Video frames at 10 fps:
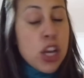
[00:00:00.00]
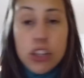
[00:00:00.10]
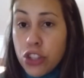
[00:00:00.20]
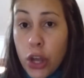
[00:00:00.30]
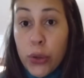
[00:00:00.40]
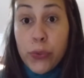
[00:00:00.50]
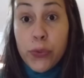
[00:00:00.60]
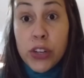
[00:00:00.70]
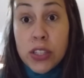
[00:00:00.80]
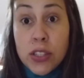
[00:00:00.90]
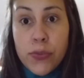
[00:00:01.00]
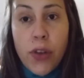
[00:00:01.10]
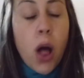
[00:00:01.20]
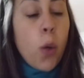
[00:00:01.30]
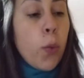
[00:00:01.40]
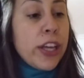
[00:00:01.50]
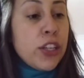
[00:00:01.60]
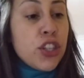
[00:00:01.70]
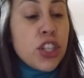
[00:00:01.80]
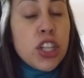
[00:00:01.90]
So, first of all, what
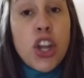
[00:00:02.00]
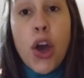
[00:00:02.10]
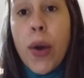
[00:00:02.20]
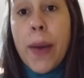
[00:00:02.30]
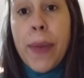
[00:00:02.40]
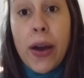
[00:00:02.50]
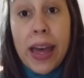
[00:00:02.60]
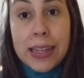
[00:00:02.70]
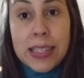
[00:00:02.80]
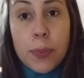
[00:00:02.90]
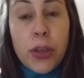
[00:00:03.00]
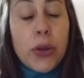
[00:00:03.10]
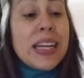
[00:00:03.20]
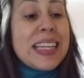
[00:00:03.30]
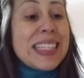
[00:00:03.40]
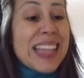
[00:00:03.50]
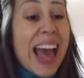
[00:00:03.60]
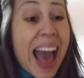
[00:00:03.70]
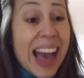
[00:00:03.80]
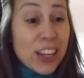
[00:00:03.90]
you should know about Exipure is
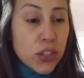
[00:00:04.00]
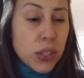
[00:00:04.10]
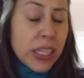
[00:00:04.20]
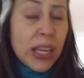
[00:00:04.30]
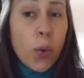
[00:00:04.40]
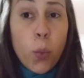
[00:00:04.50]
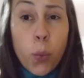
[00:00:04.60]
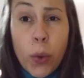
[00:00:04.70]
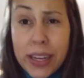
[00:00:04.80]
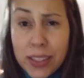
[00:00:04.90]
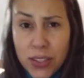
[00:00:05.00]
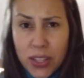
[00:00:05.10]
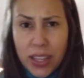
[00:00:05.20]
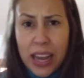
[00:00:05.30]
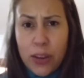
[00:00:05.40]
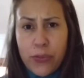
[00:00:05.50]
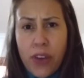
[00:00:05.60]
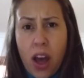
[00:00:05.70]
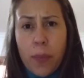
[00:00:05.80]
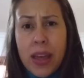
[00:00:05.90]
actually where to get it
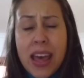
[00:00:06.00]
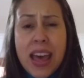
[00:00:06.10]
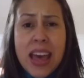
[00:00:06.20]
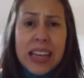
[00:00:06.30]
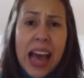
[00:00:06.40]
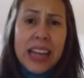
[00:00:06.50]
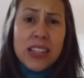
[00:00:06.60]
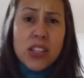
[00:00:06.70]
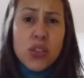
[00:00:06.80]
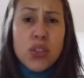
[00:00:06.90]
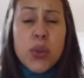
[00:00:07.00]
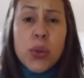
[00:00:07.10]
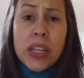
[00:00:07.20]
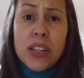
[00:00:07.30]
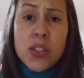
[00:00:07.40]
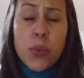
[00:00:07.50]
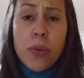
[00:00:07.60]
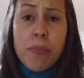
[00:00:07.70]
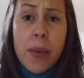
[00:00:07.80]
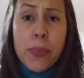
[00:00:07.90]
from. Guys, you do need to
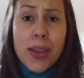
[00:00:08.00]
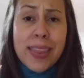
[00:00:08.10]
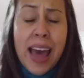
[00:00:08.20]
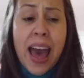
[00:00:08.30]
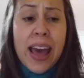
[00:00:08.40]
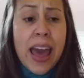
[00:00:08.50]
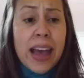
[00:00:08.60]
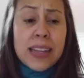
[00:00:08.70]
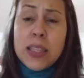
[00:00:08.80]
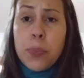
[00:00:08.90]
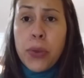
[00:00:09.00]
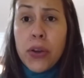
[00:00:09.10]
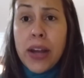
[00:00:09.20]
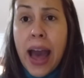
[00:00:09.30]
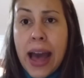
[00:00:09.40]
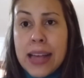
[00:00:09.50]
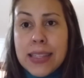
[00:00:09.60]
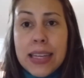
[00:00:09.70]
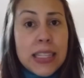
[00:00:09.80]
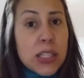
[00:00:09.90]
remember that Exipure
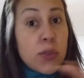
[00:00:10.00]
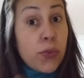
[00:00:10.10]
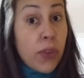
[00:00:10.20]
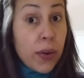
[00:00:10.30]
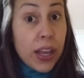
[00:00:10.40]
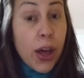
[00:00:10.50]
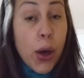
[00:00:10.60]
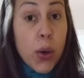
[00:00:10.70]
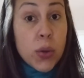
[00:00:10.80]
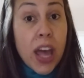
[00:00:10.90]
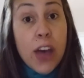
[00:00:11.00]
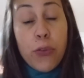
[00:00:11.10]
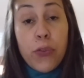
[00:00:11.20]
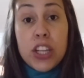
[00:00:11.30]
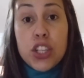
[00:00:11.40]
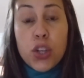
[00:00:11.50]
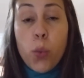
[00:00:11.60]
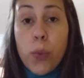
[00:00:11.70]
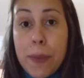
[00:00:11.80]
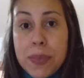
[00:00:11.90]
has its very own
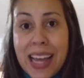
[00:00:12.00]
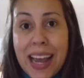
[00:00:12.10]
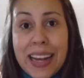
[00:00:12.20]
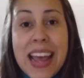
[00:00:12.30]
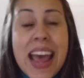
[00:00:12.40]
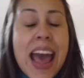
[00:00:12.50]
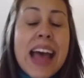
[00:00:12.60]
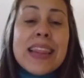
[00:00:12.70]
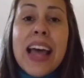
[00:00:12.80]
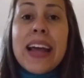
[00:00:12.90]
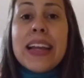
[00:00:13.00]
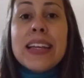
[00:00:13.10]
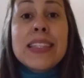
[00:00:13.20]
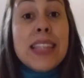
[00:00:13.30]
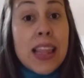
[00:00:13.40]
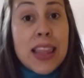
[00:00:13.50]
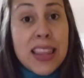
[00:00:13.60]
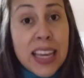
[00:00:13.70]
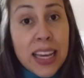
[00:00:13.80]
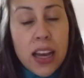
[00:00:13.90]
official website, and that is
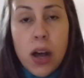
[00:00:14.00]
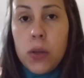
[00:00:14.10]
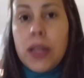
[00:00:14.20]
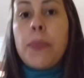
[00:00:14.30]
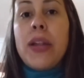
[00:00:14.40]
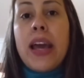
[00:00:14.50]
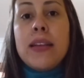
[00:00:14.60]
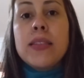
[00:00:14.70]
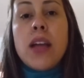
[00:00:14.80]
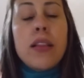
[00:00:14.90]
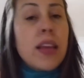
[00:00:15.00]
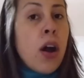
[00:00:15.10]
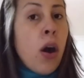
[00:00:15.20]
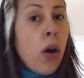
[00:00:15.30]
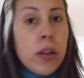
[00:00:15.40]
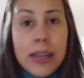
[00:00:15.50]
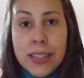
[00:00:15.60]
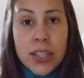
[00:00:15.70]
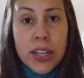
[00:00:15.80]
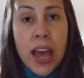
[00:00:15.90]
the only place on the whole
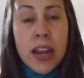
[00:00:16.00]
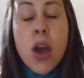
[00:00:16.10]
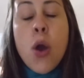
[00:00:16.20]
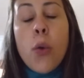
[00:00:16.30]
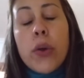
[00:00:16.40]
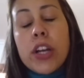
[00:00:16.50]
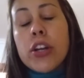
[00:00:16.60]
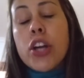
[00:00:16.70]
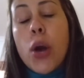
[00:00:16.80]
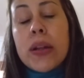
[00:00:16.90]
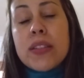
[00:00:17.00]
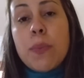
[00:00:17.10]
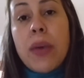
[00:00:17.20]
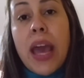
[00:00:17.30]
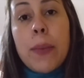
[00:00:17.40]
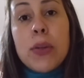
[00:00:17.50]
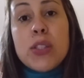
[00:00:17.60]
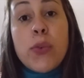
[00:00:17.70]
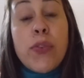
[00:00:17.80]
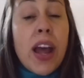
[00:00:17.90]
internet where you're going to be able
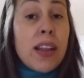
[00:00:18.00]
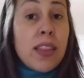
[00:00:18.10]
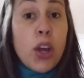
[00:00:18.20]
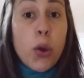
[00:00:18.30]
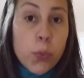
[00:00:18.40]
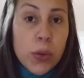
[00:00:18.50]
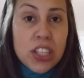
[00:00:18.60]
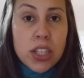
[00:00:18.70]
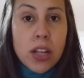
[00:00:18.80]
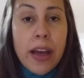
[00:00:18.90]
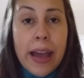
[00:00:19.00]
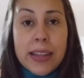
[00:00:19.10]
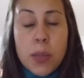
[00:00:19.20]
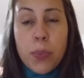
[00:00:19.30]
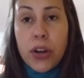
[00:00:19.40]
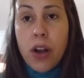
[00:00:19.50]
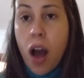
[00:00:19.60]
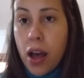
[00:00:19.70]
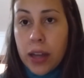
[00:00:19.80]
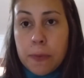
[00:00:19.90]
to find the original Exipure
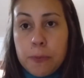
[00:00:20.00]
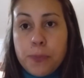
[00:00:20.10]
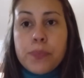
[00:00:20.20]
on.